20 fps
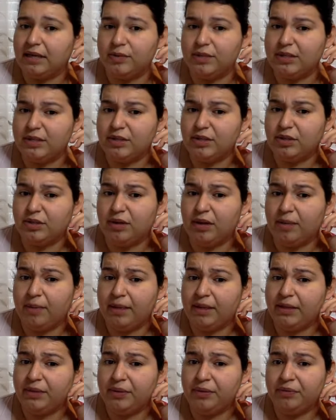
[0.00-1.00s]
Animal cells do
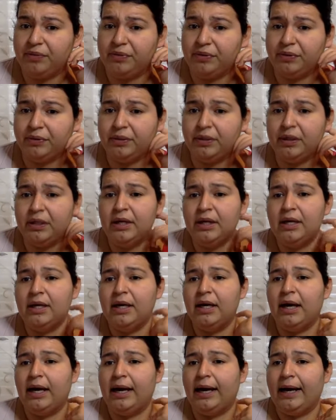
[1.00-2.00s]
not make their own food.
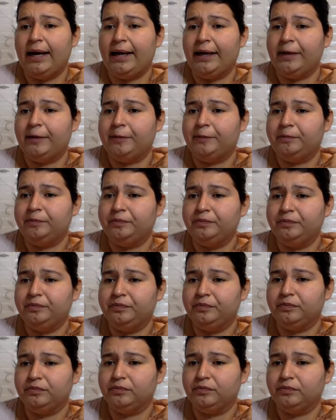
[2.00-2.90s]
That